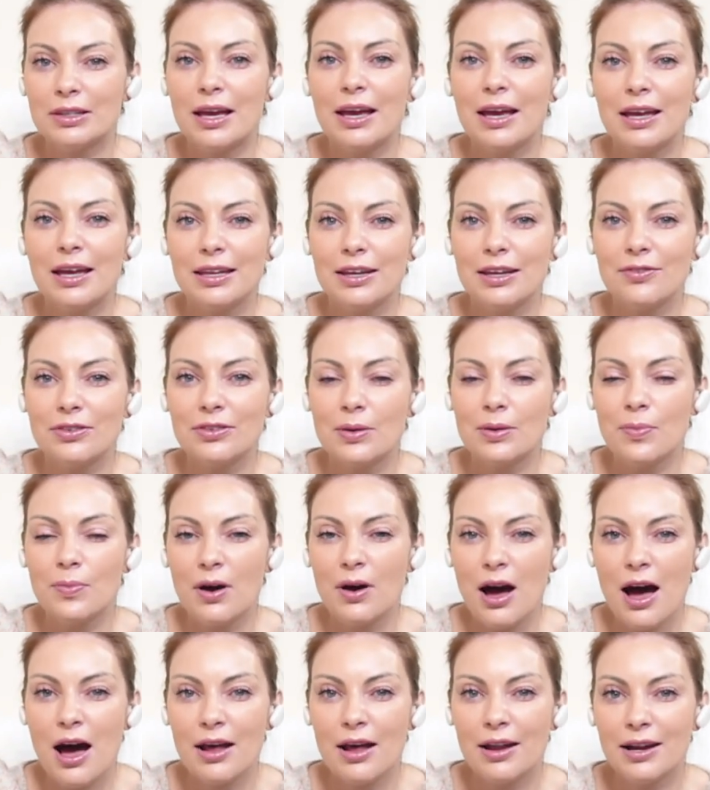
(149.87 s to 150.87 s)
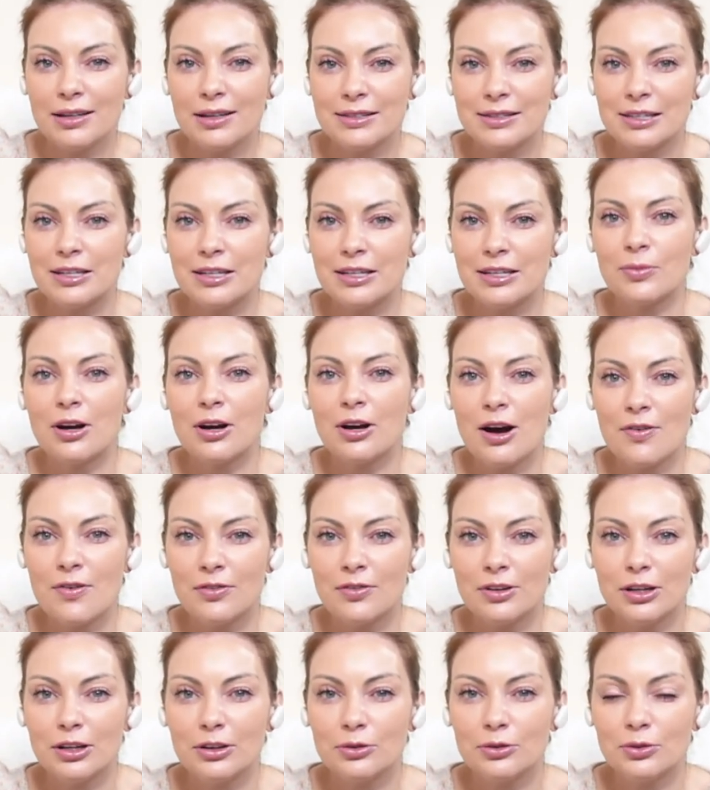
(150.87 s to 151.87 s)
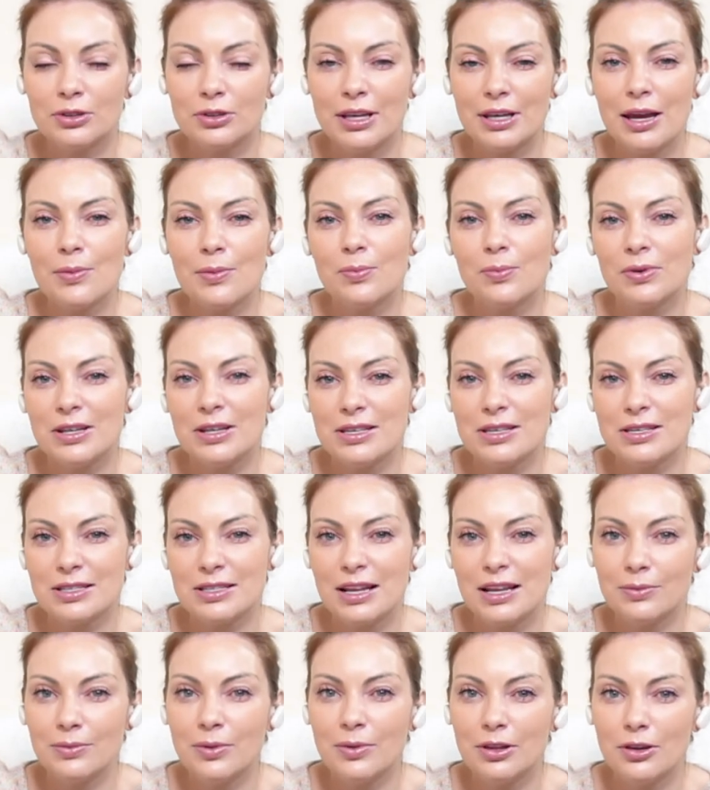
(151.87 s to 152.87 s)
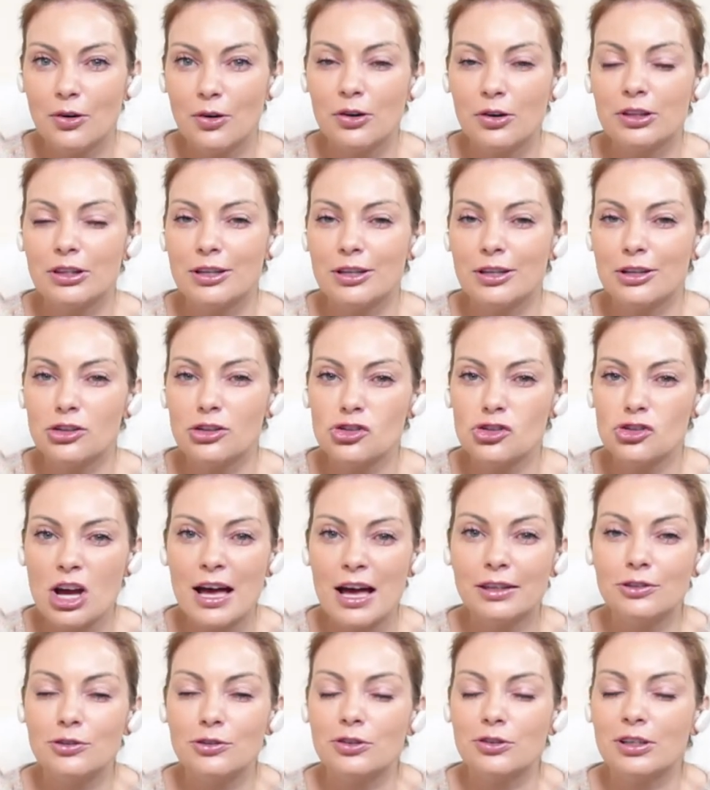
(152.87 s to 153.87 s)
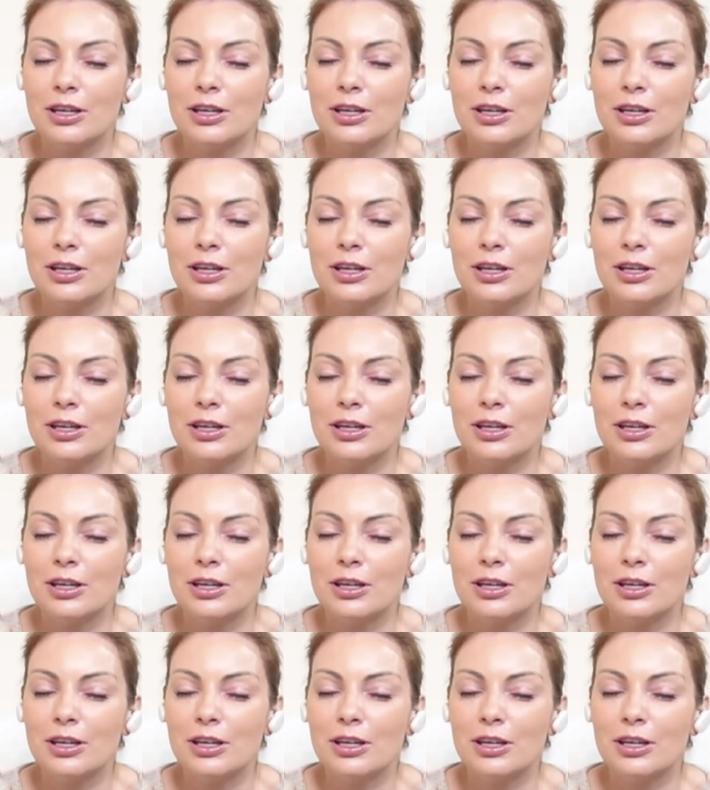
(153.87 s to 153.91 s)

about any of the products that I'm covering today, please let me know in the chat.